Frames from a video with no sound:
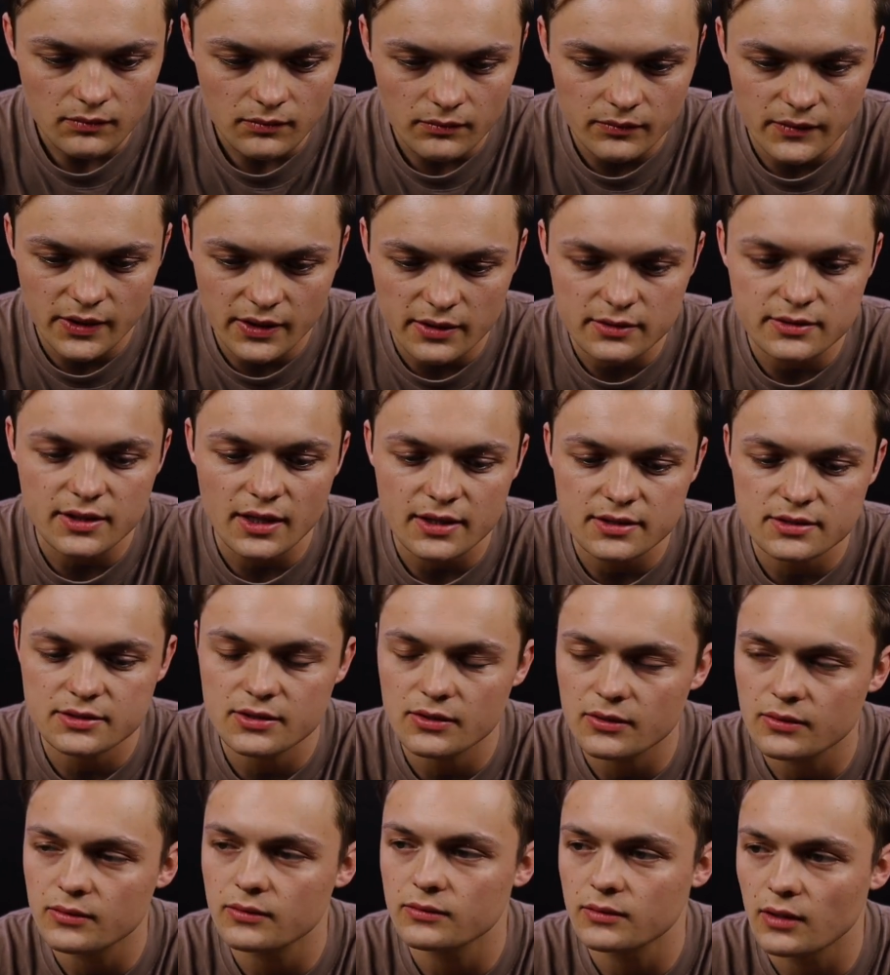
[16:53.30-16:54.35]
because I
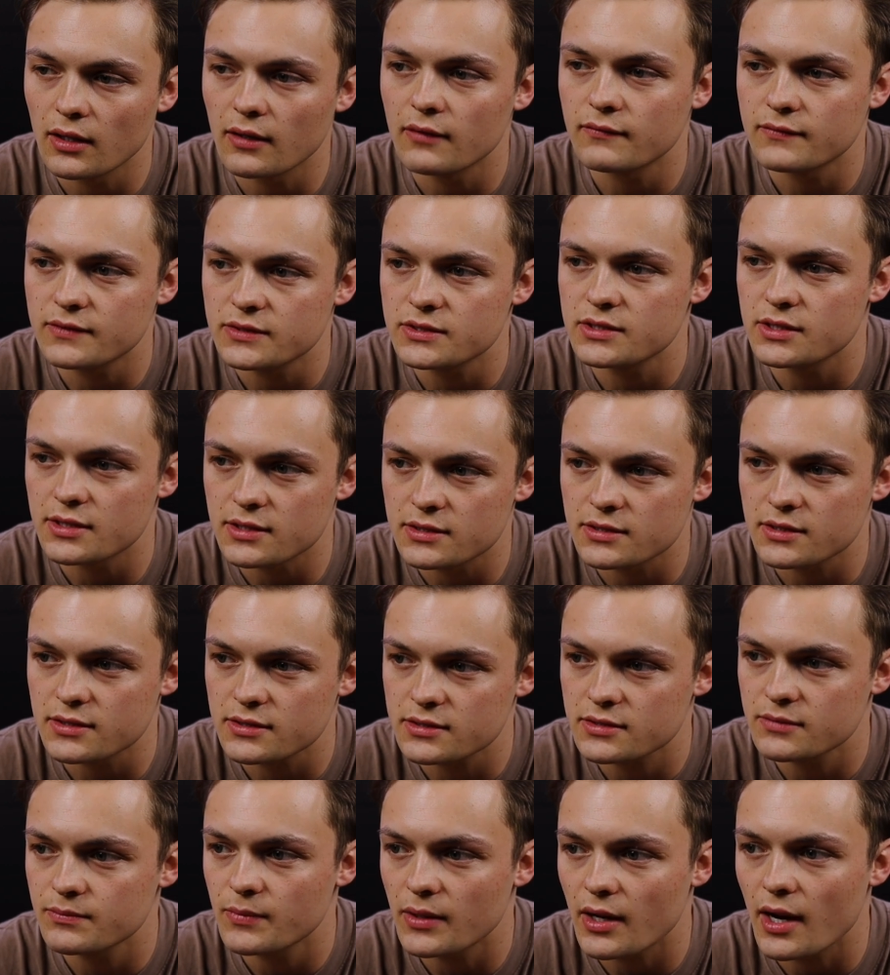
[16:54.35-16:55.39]
still loved
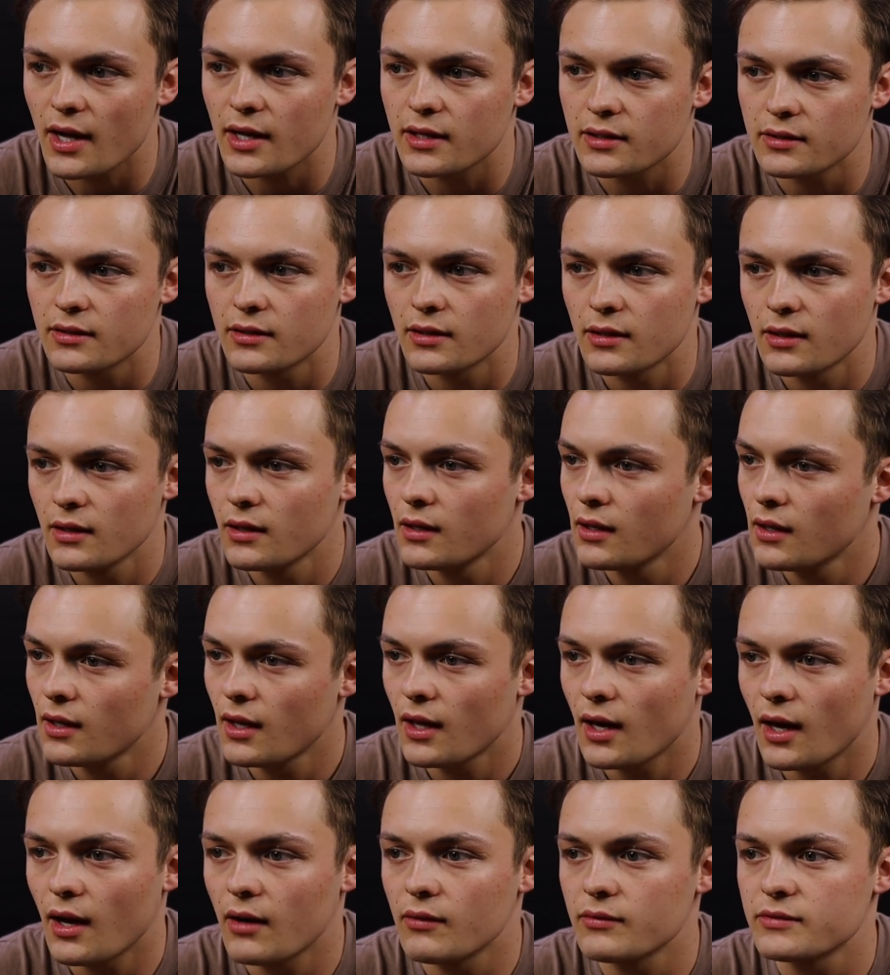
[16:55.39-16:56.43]
Jesus, but I
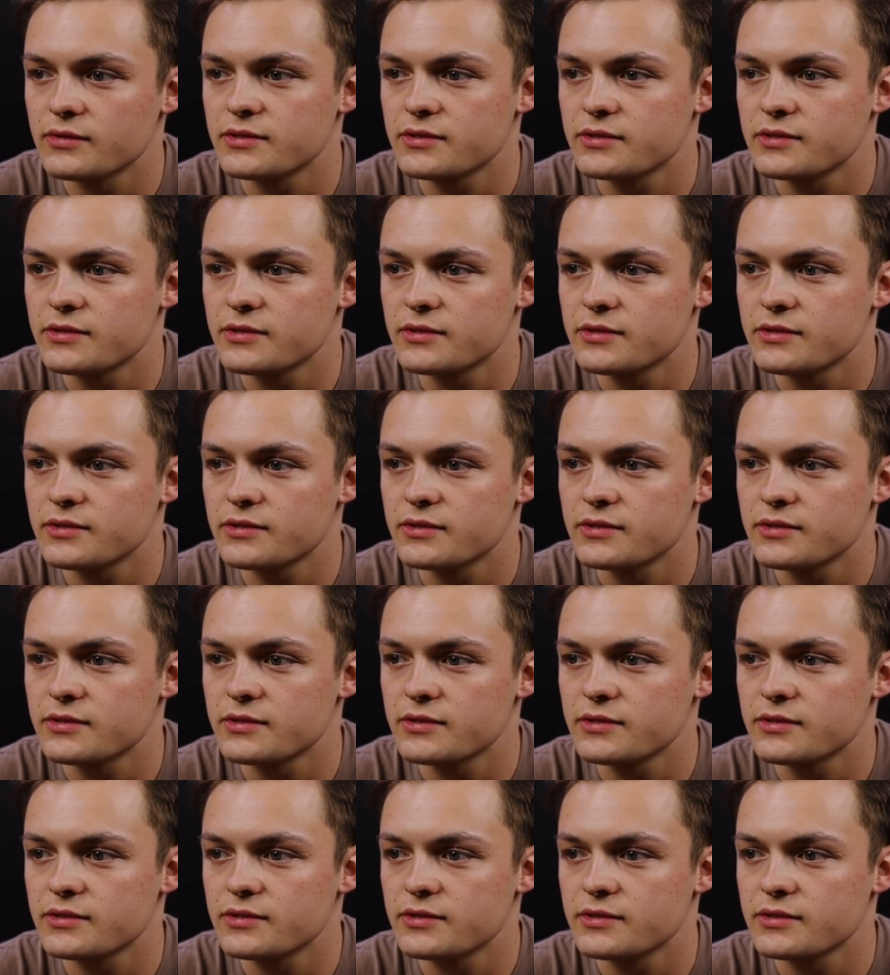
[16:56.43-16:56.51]
kept